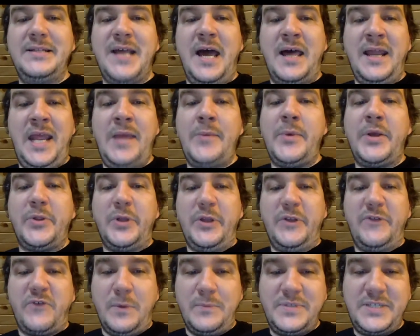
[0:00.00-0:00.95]
dynamically
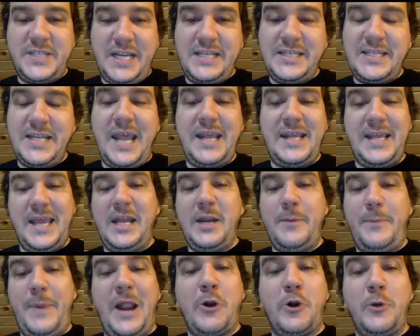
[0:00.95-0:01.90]
from 68K to
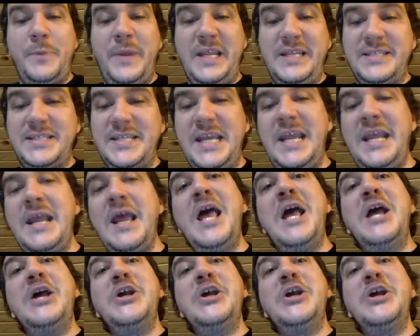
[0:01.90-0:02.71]
PowerPC,